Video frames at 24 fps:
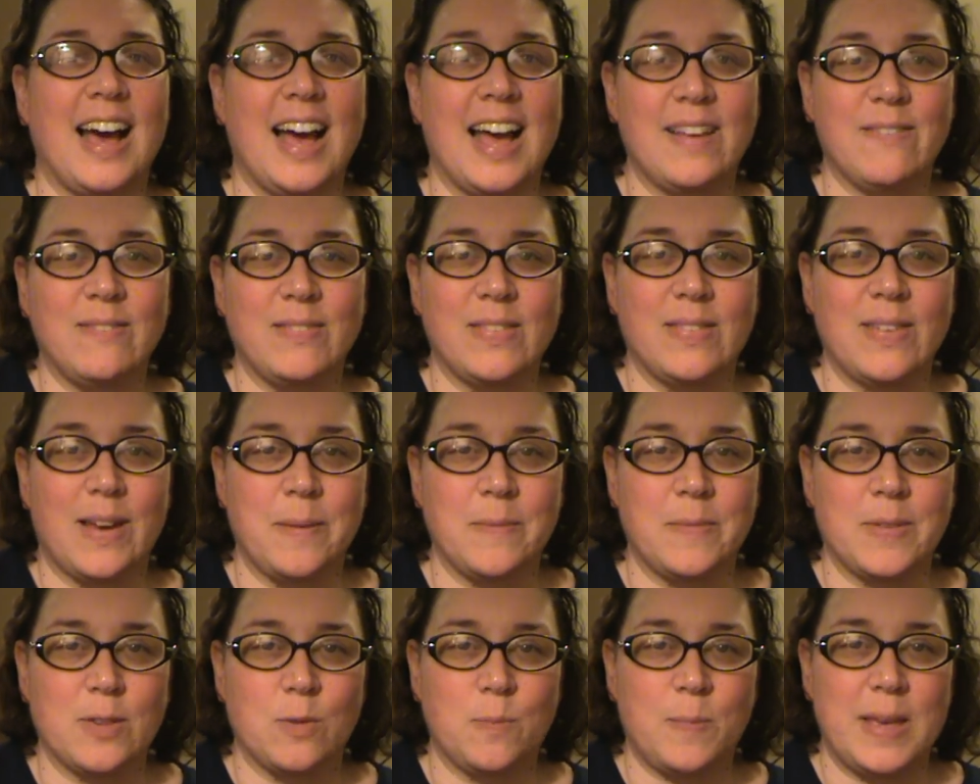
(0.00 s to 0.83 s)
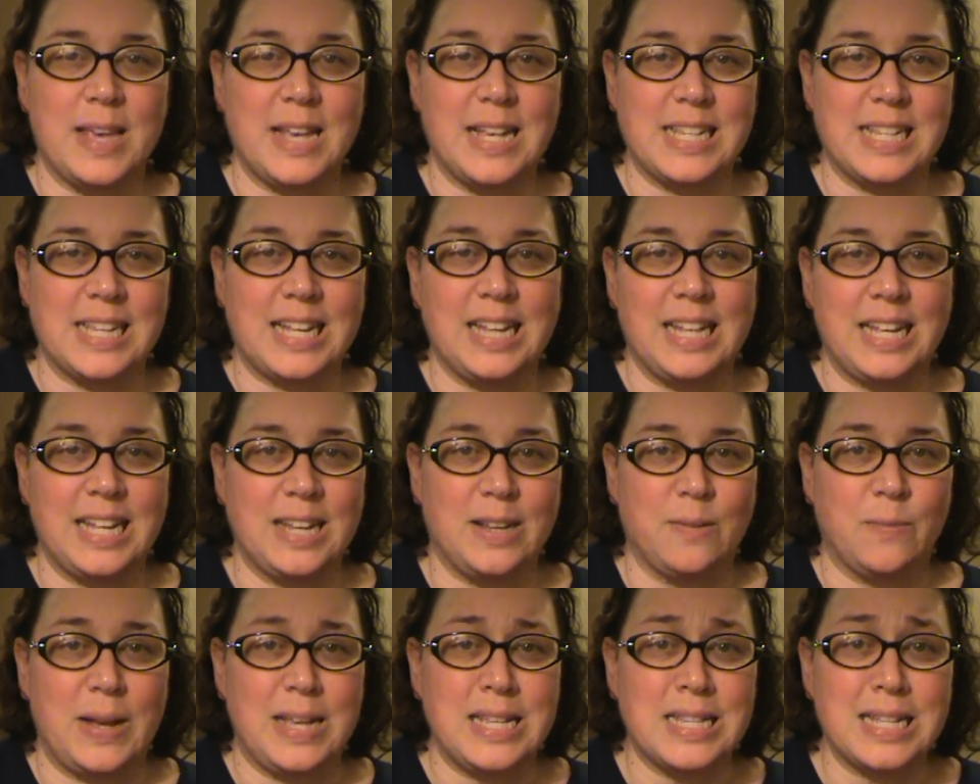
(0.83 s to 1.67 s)
I'm, I'm just being silly
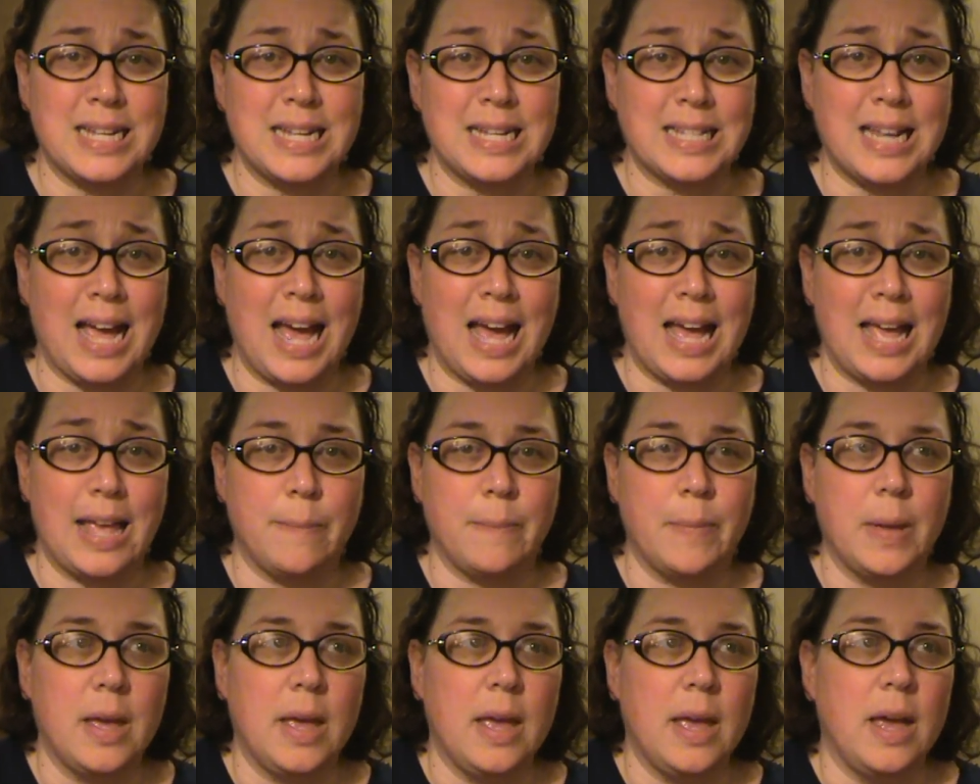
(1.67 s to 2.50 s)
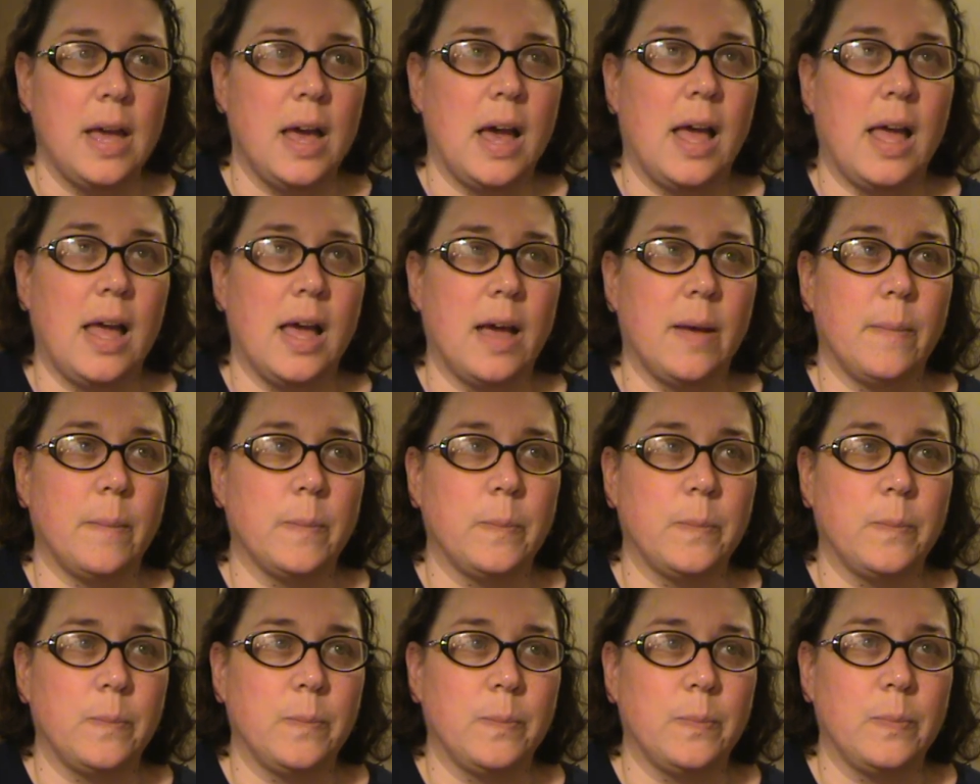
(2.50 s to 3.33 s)
and wasting time.
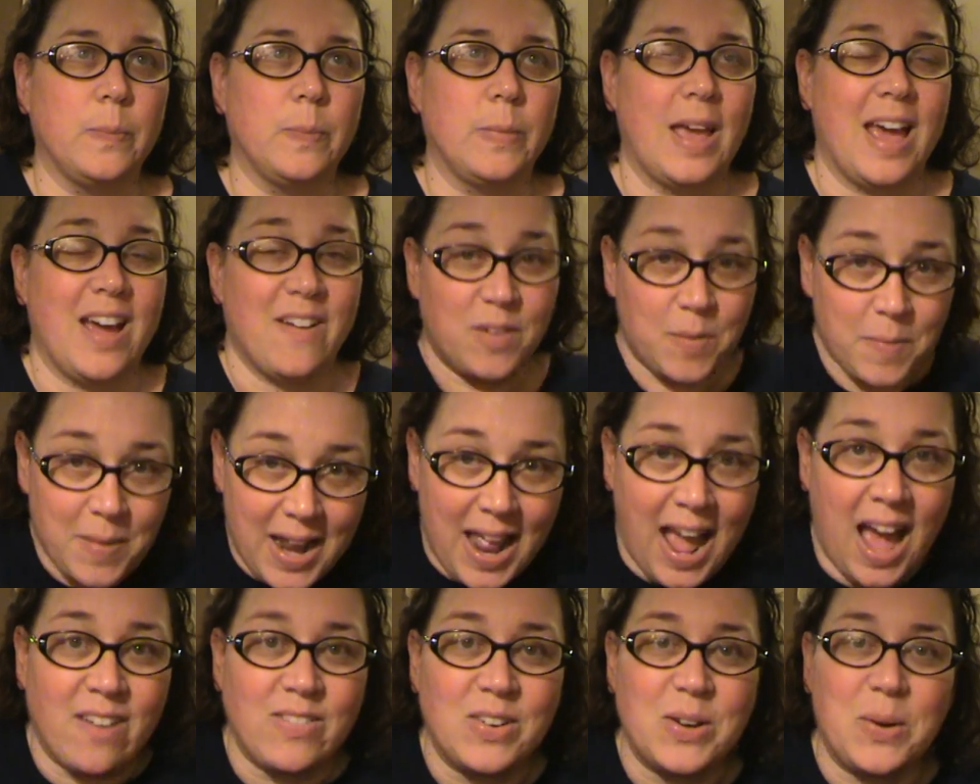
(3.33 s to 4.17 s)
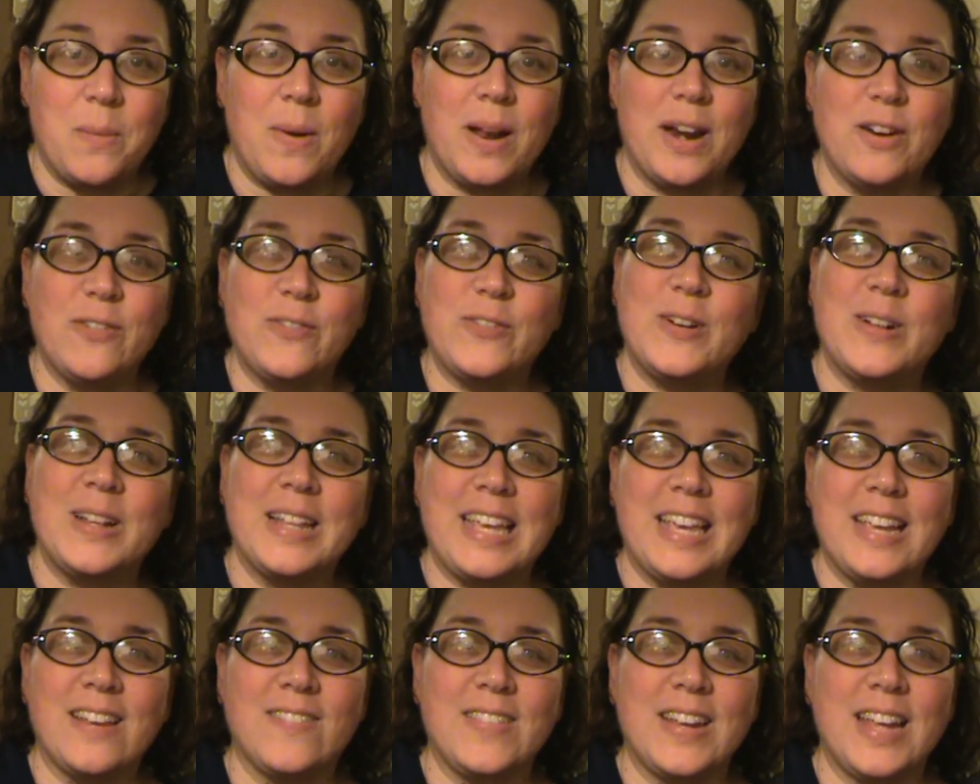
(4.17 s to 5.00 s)
Um, everybody have a wonderful
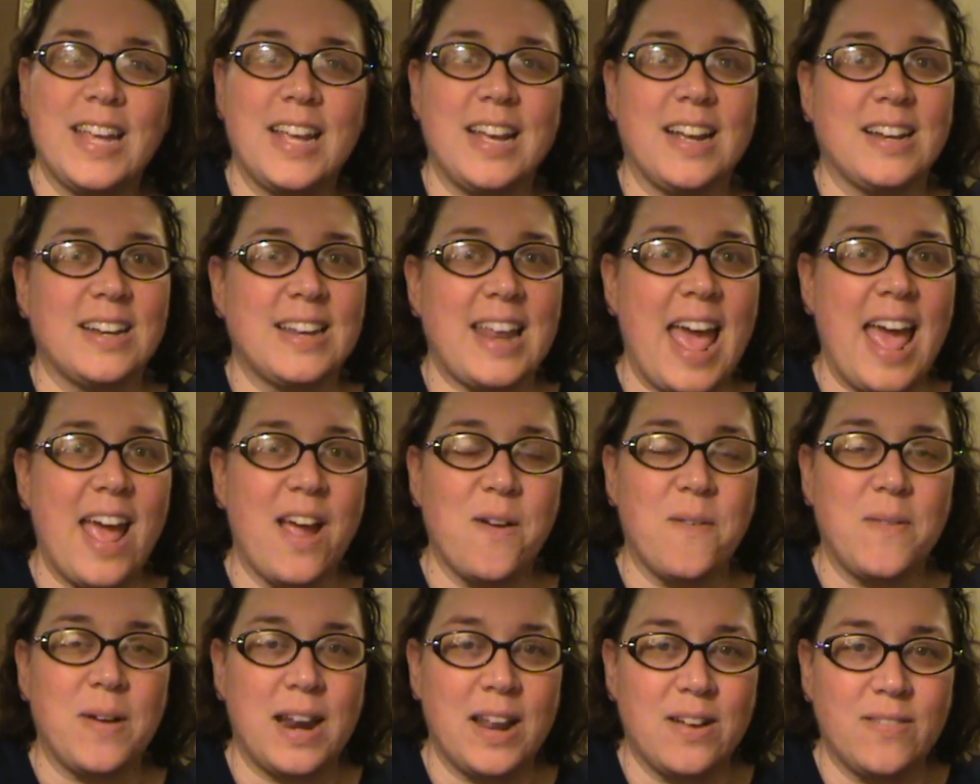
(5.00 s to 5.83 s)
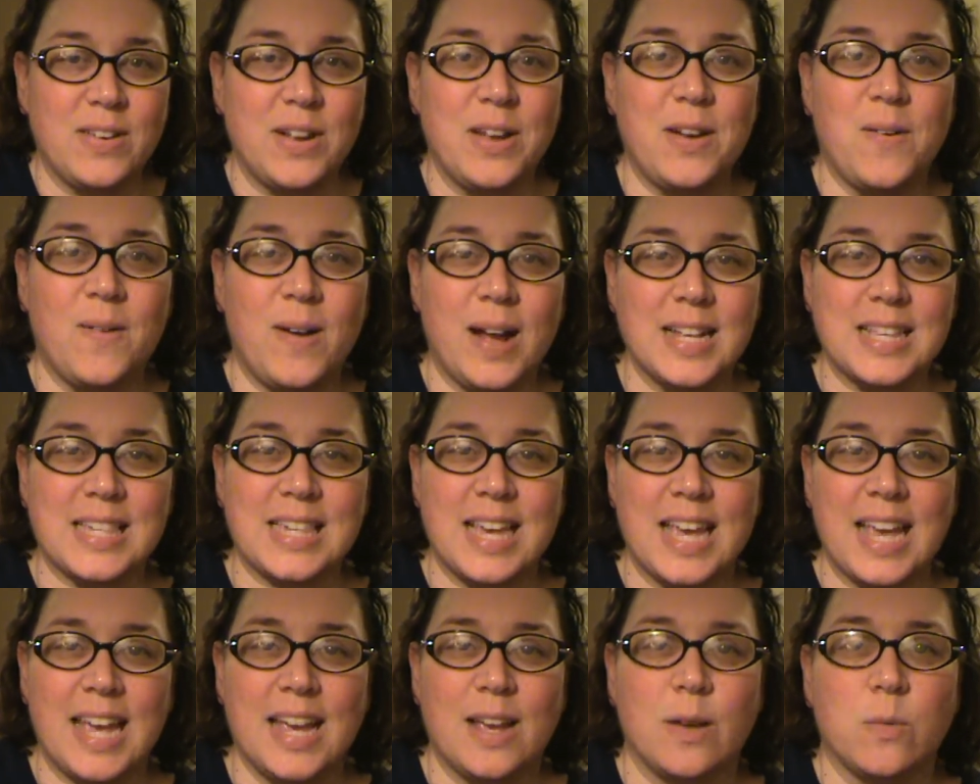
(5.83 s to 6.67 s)
evening or day or whatever you're
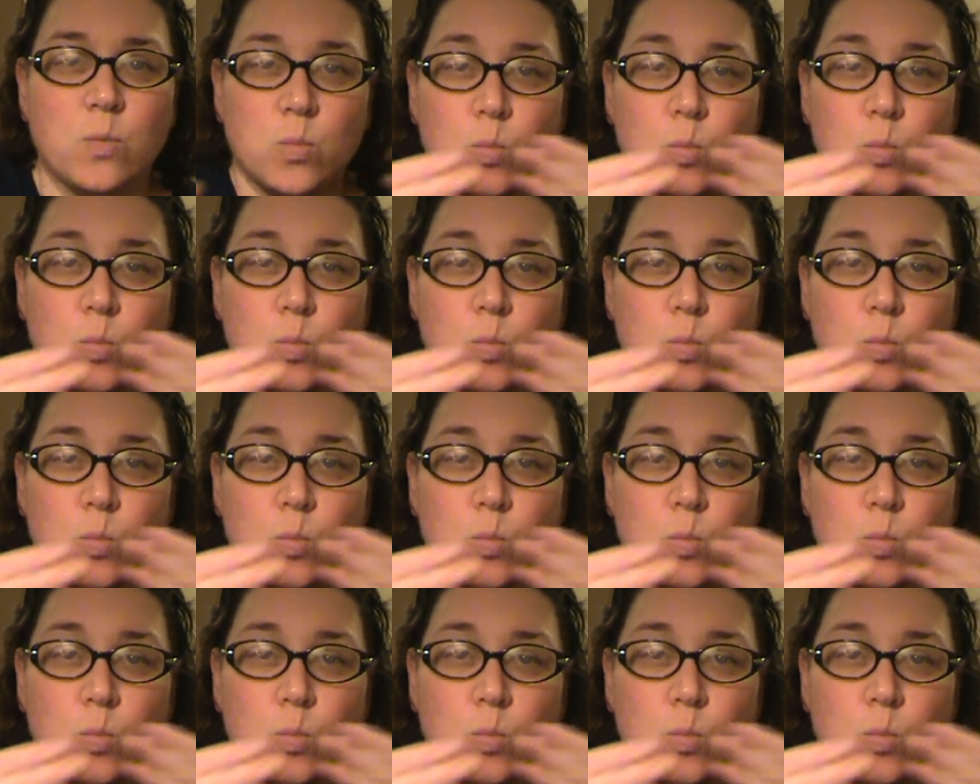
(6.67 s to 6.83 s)
watching.